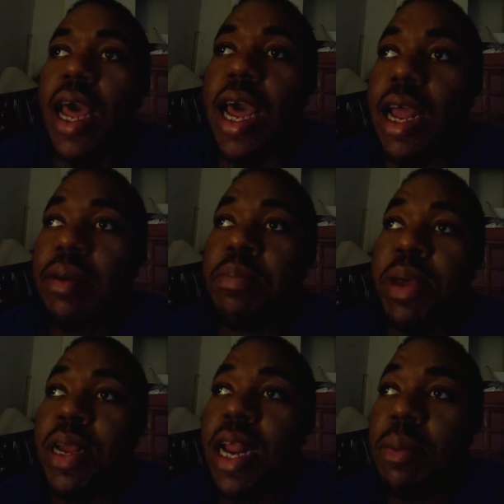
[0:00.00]
And
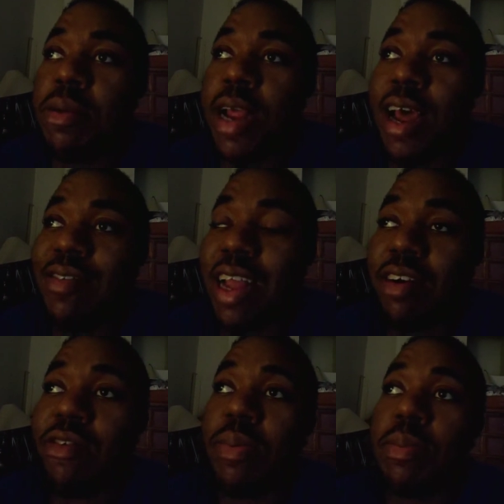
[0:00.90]
being able to have
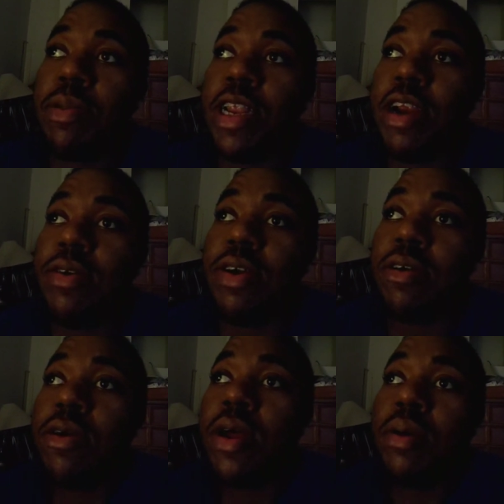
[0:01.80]
that grippy
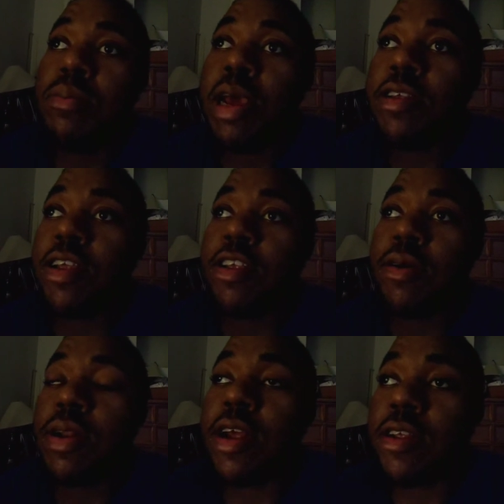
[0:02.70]
material makes it
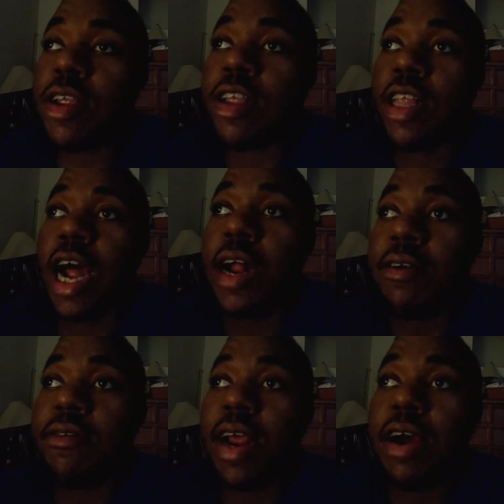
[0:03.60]
so it doesn't slide
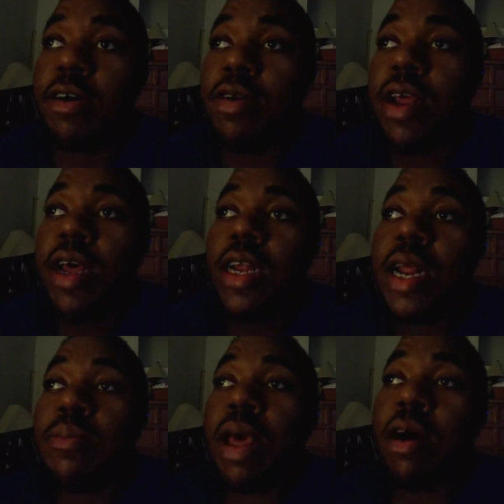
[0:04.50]
around, and
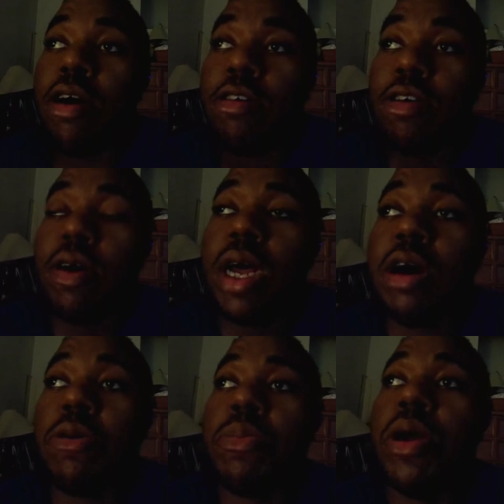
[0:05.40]
it may also
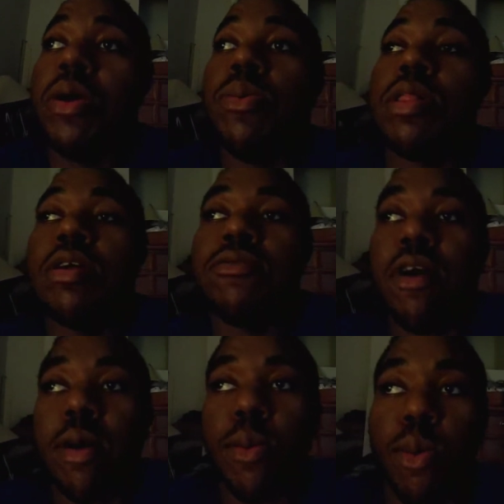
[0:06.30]
help with the
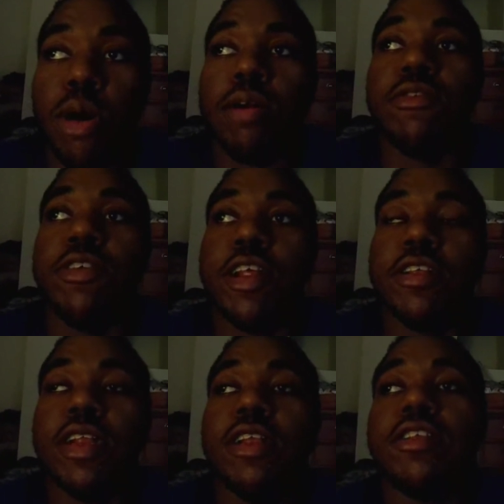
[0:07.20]
water
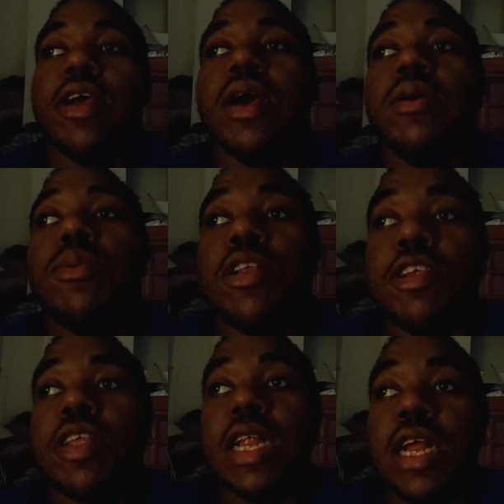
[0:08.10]
resistance, which
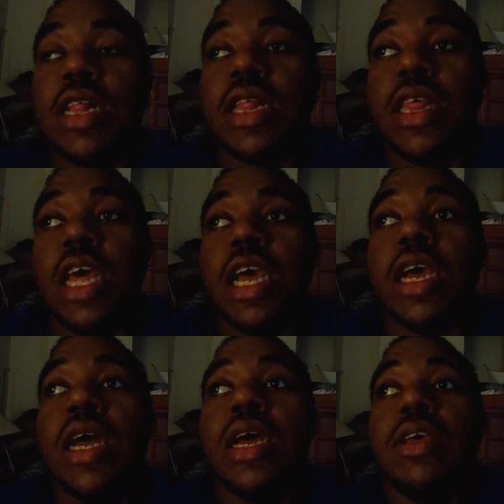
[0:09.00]
is another
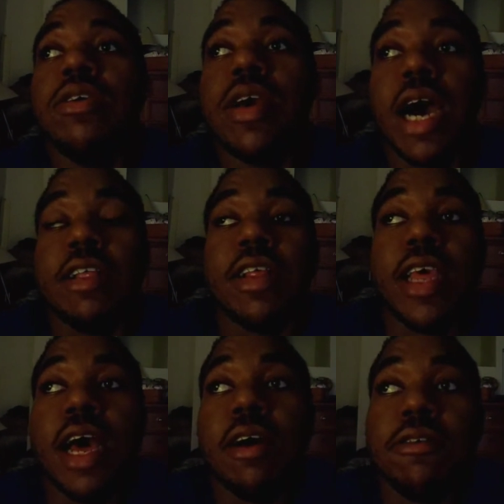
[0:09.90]
thing you guys and
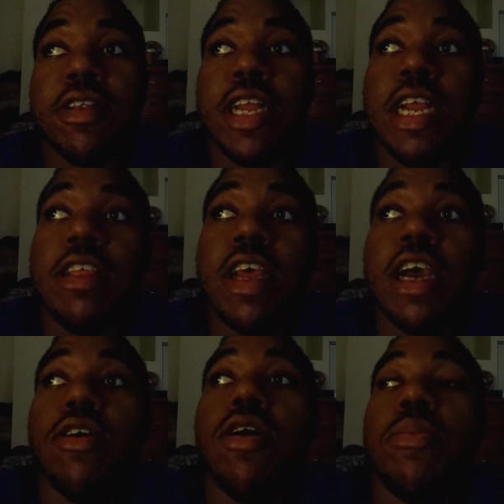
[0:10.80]
gals need to
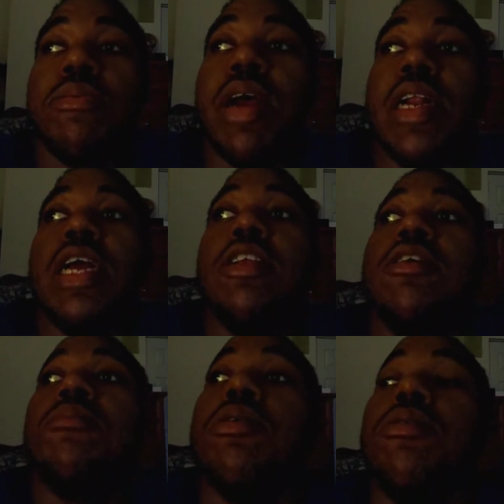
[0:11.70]
incorporate
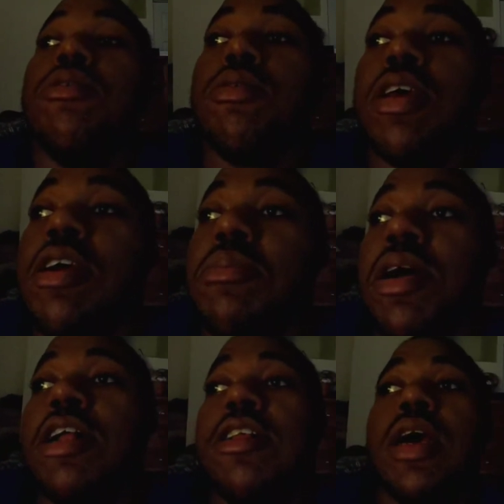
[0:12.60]
into Bluetooth
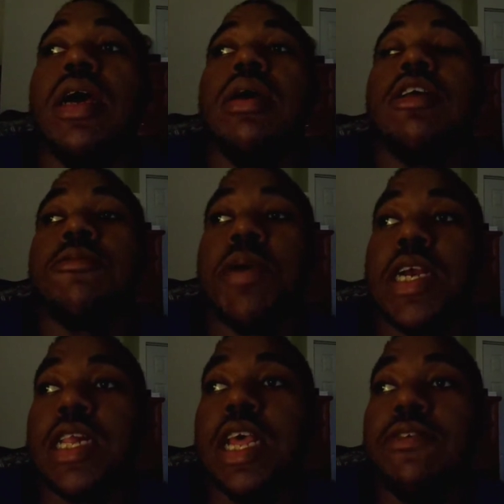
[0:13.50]
earbuds,
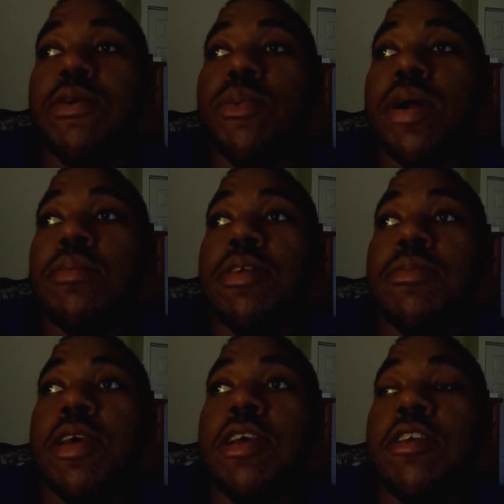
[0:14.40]
especially if you want them to
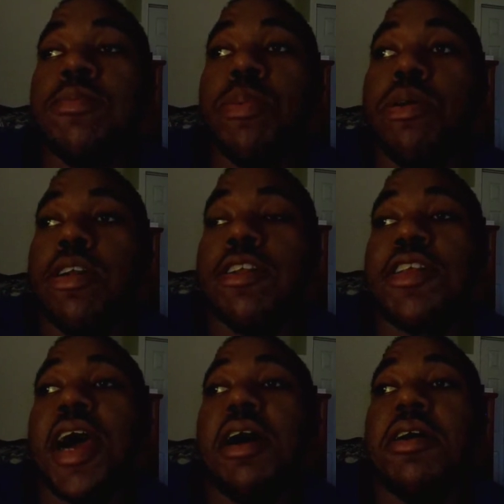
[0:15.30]
be sports
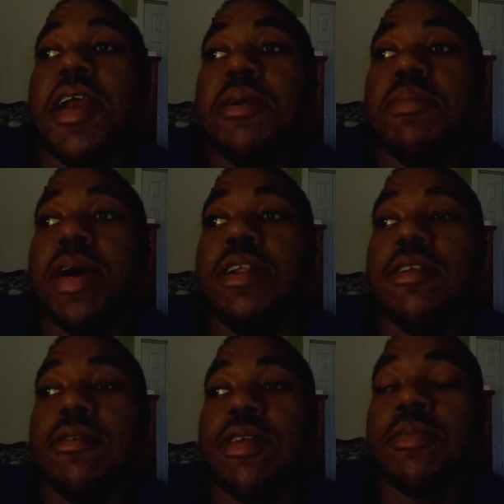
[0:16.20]
style earbuds,
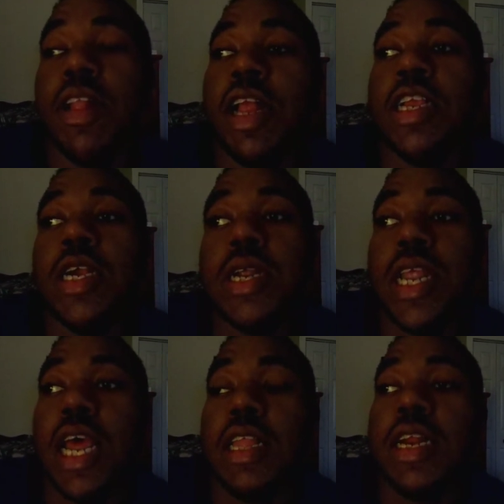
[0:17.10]
so something that you could
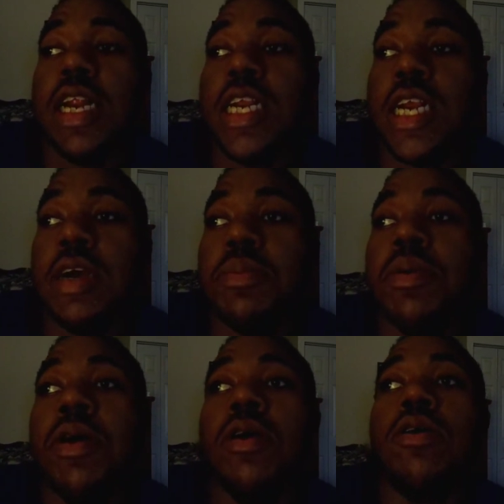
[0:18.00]
take to the
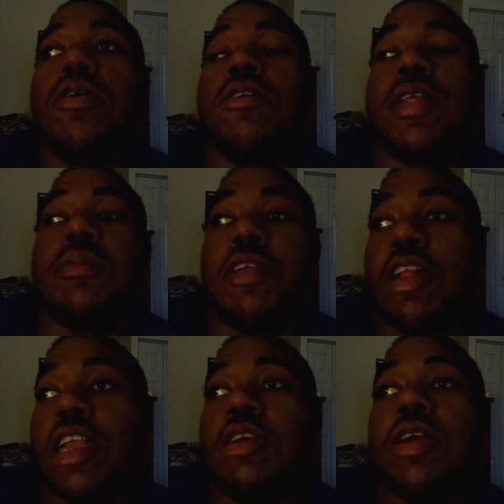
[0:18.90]
gym or
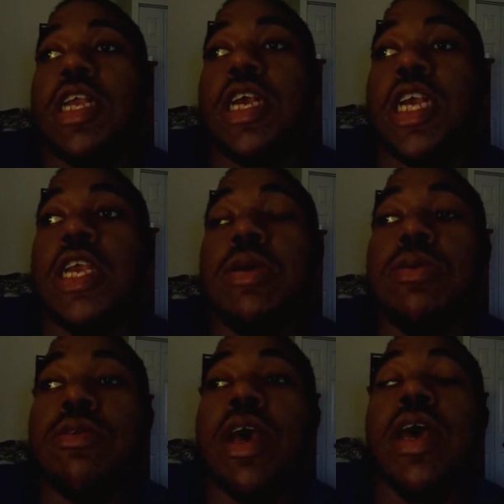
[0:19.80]
something that you could just
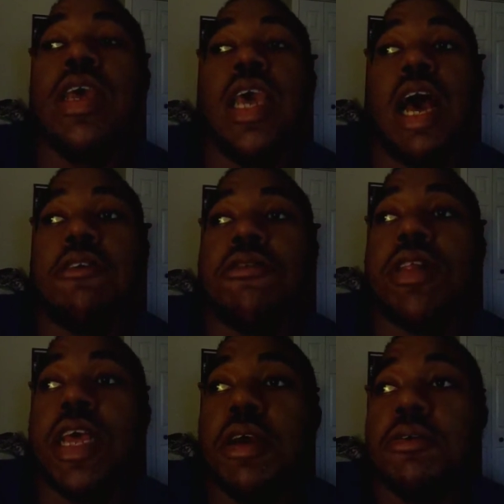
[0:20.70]
use
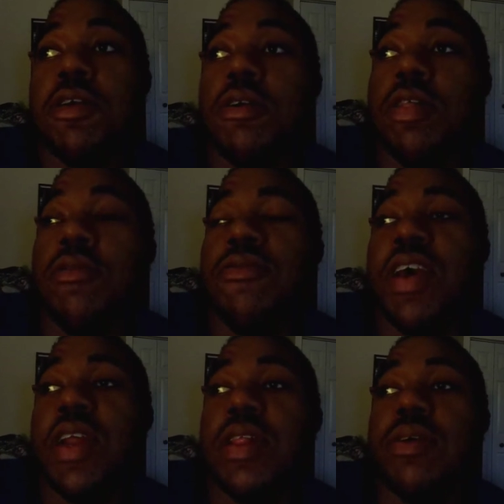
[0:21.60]
casually. So the
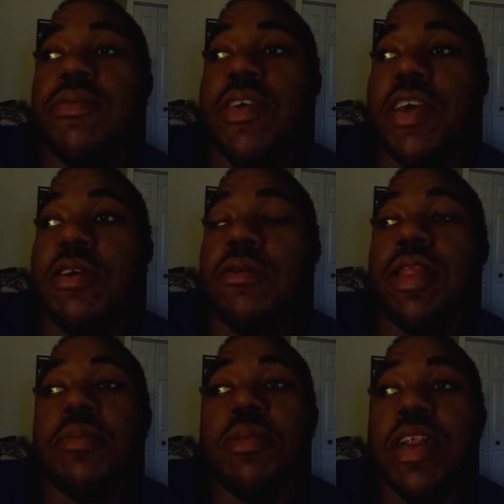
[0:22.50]
fit, the feel,
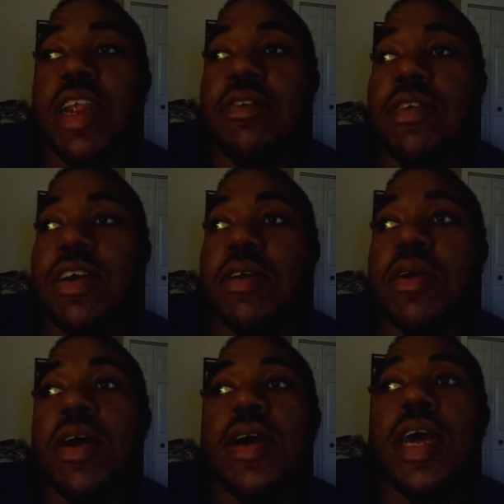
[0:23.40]
the
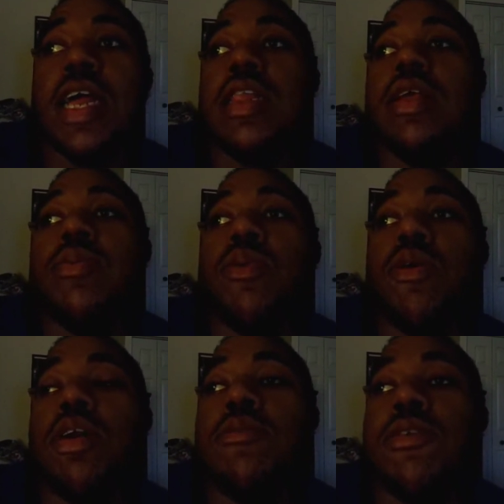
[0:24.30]
material, and the
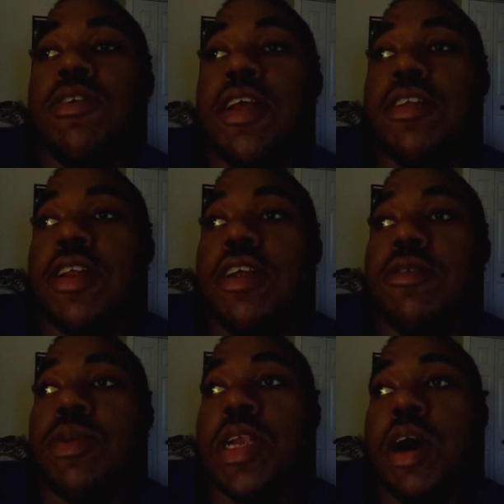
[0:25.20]
water
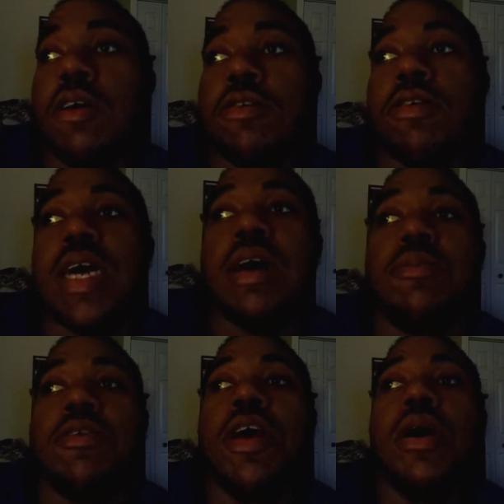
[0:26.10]
resistance, which also
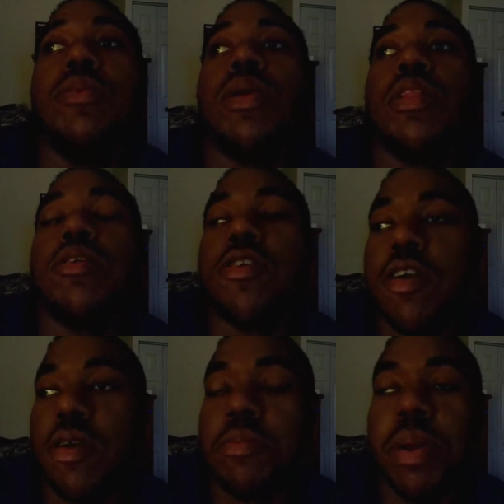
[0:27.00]
helps with the
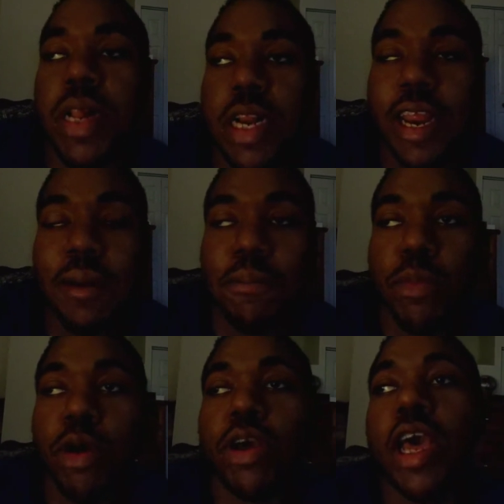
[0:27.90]
durability,
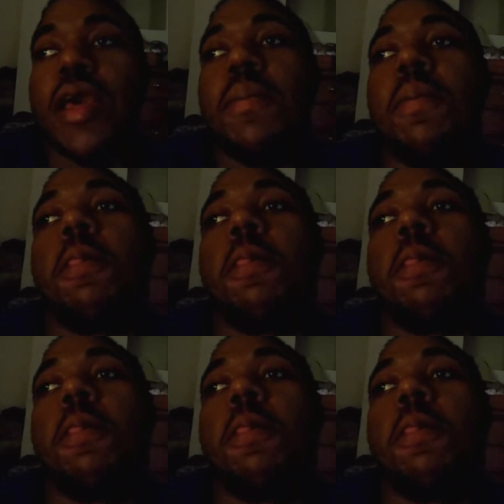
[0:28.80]
okay?